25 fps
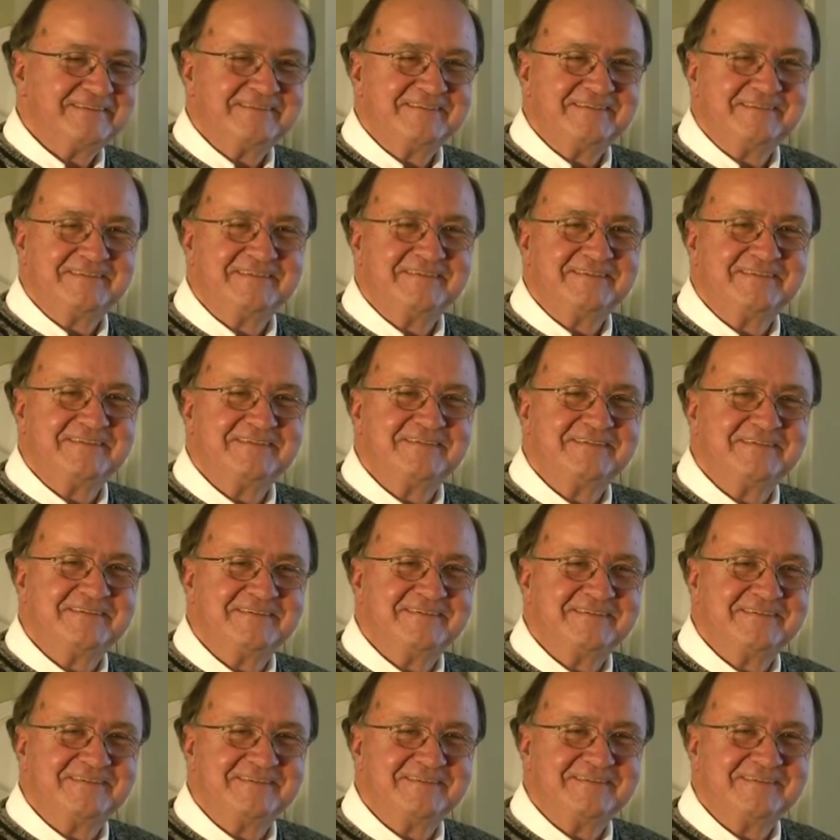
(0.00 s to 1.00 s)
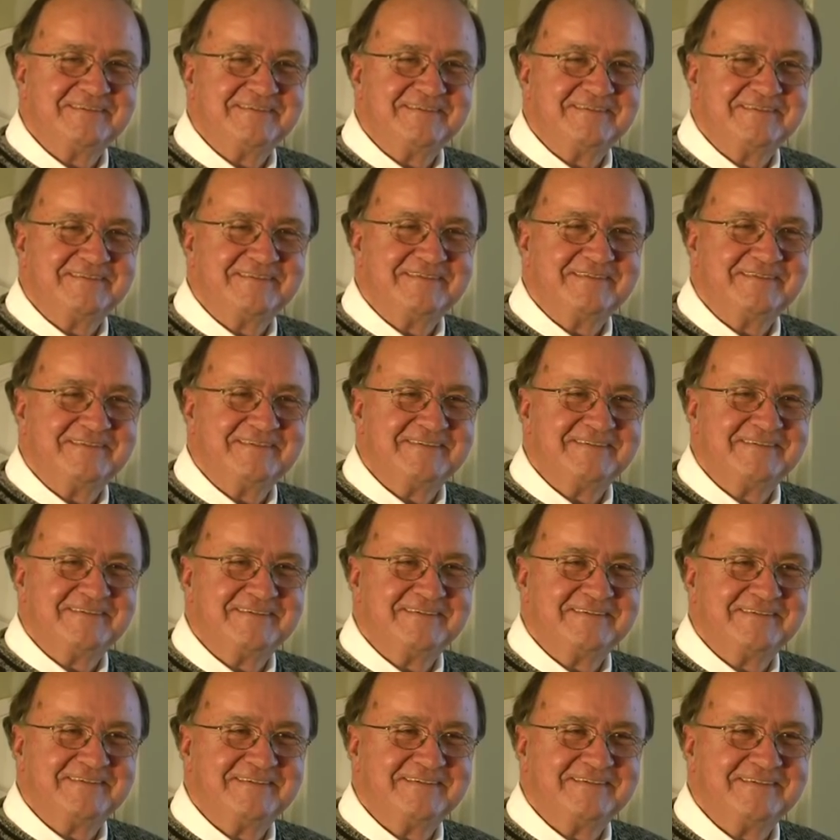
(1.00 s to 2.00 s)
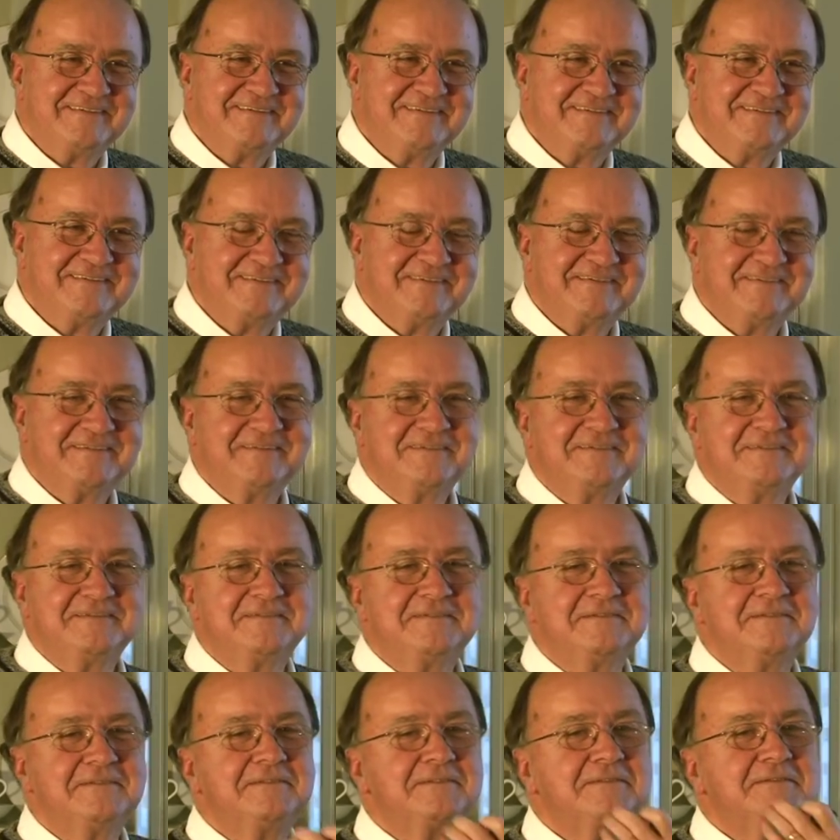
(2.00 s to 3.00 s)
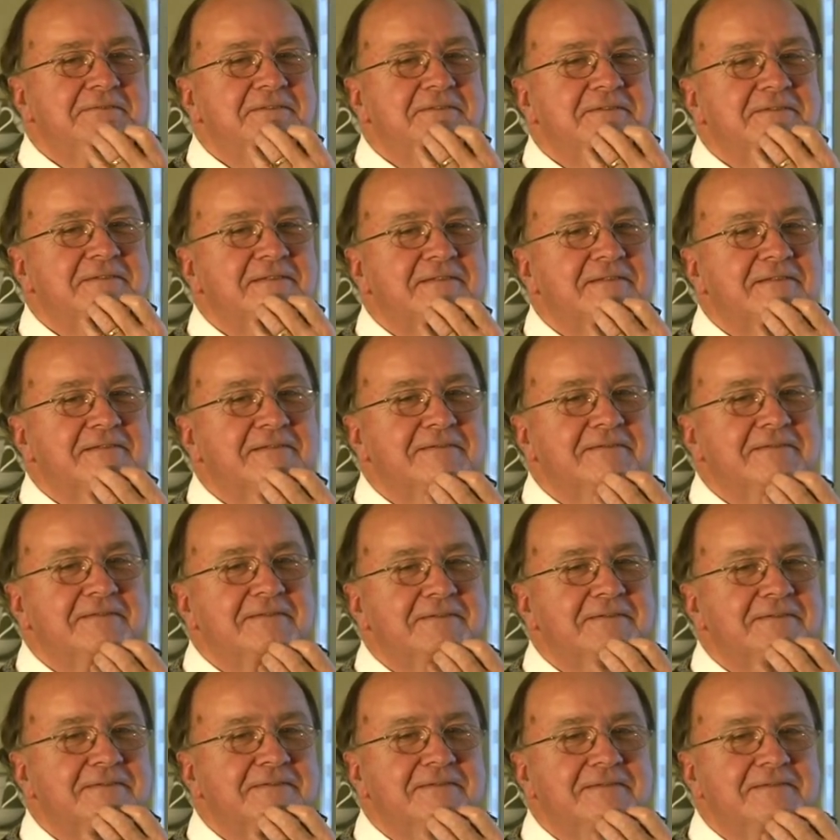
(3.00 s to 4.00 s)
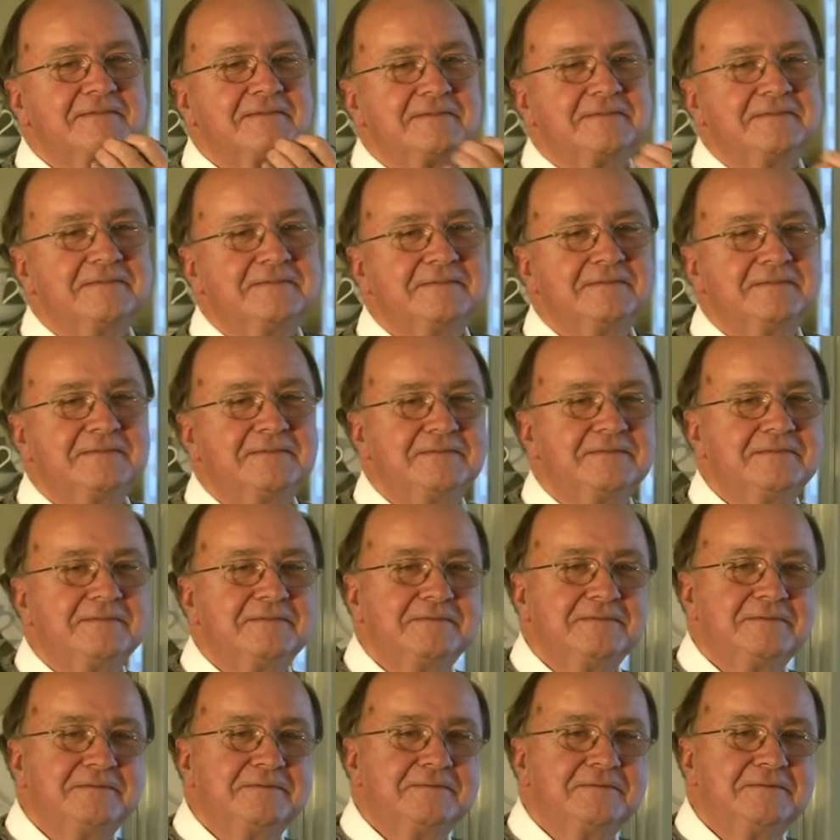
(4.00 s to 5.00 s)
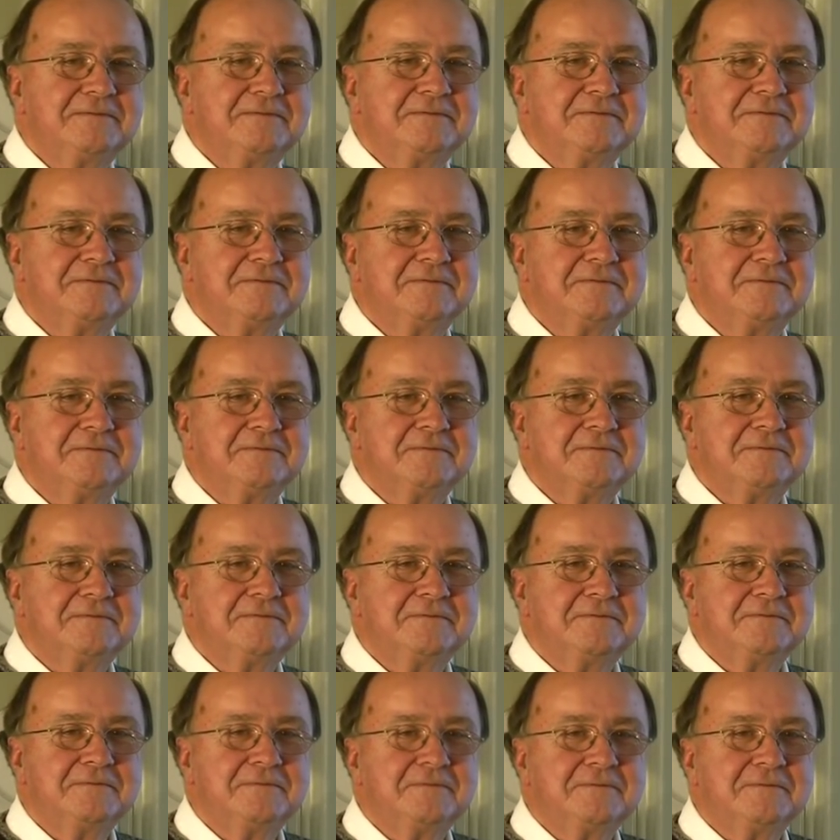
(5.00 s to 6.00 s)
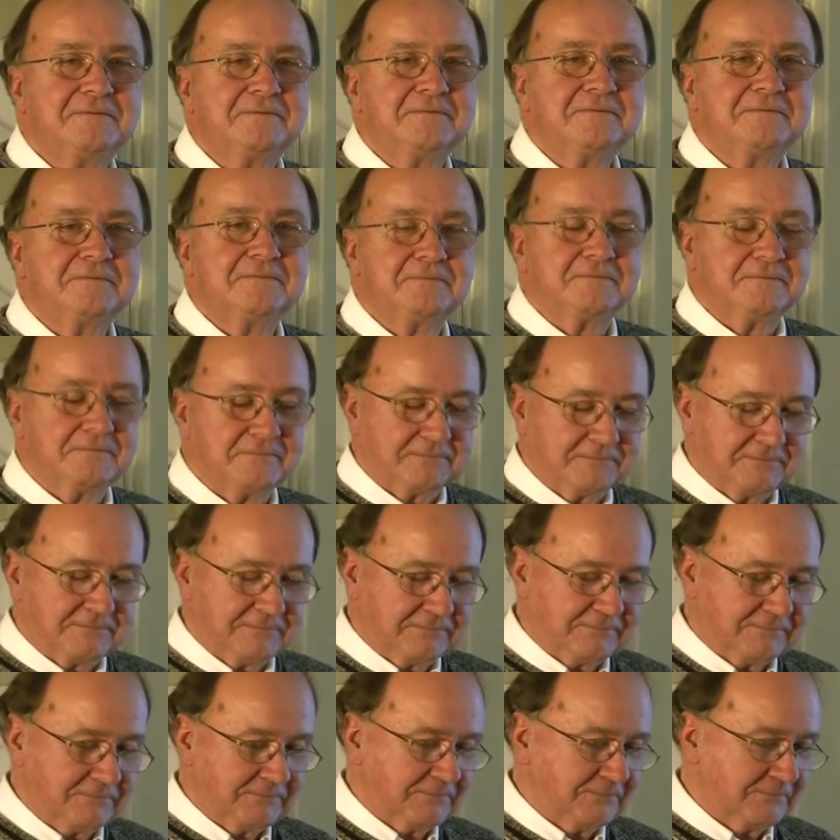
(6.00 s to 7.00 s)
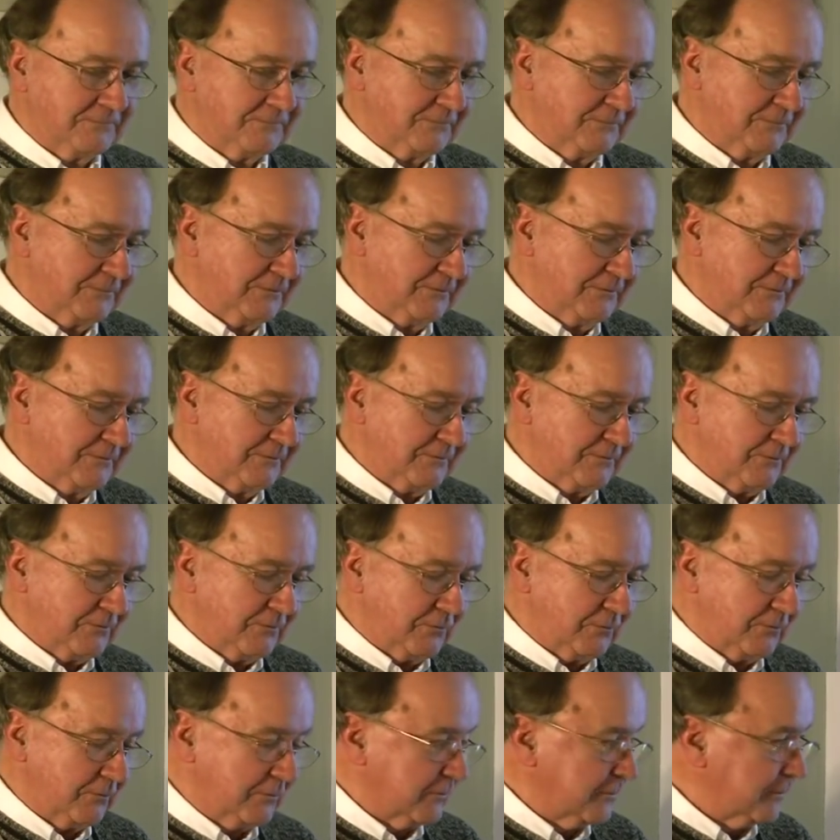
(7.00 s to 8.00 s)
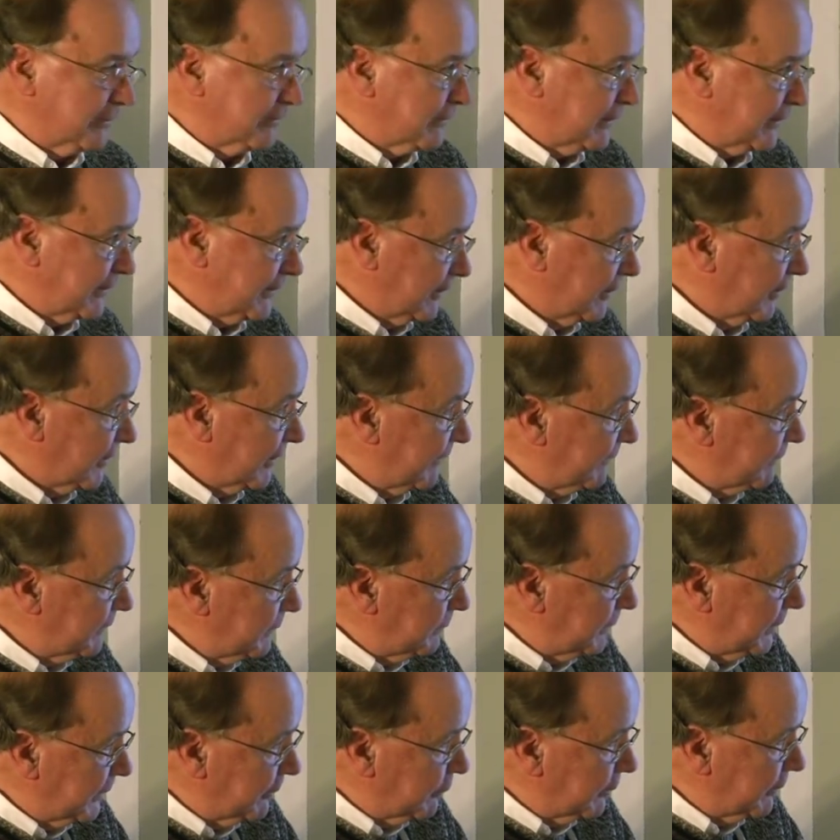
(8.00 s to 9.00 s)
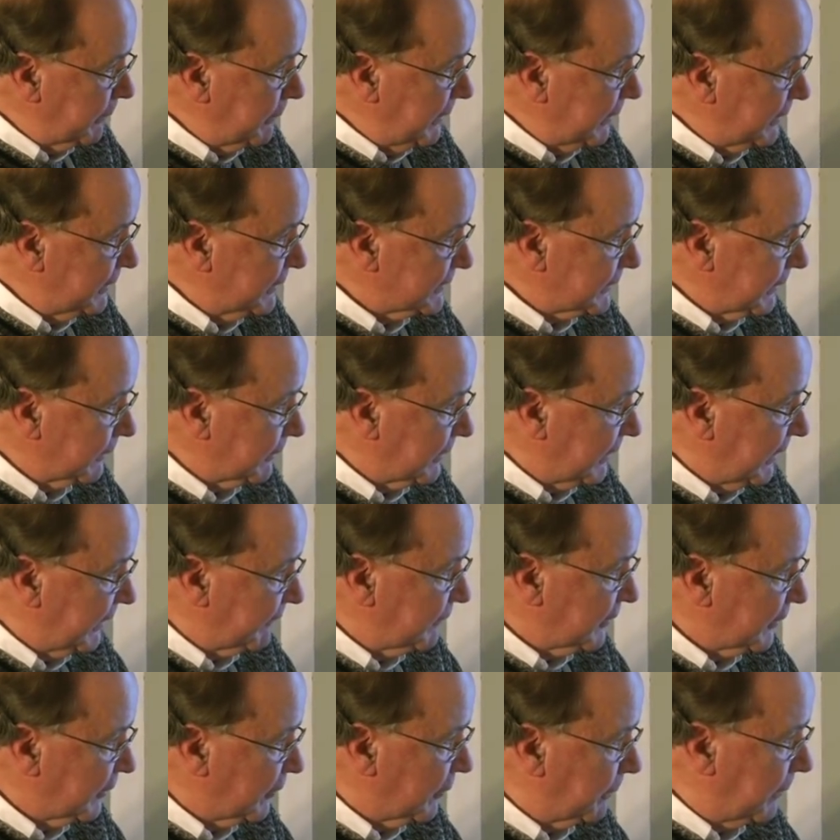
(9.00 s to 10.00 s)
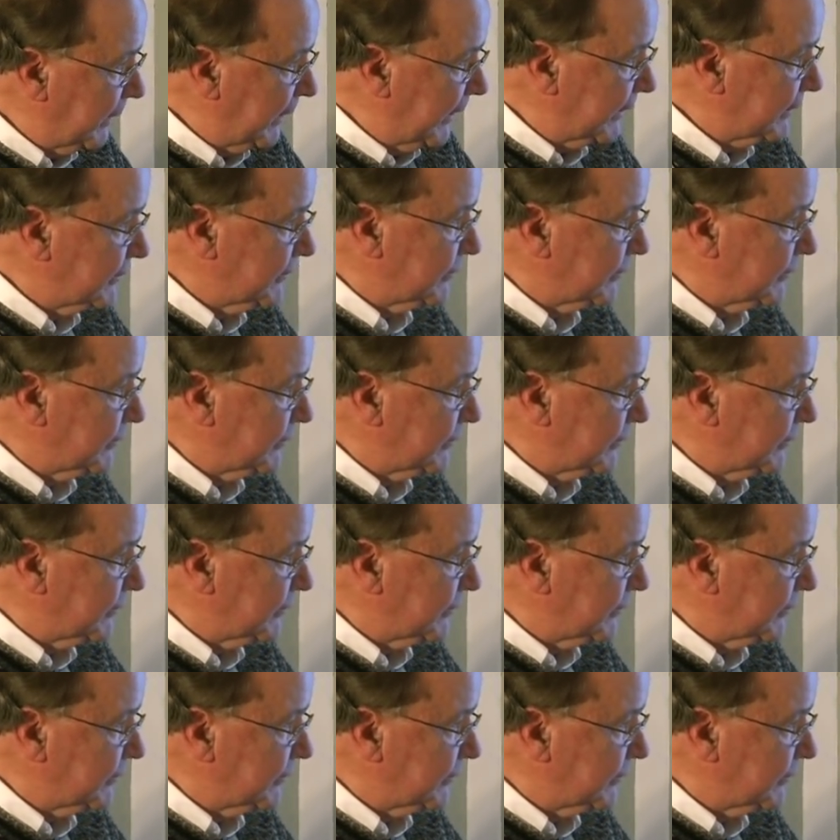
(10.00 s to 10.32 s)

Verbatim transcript: uh, the Fairmont uh, Park. Could you uh, on the map, could you point out where Fairmont Park might have been? all right, you're going to have to bear with me because I'm going to have to go back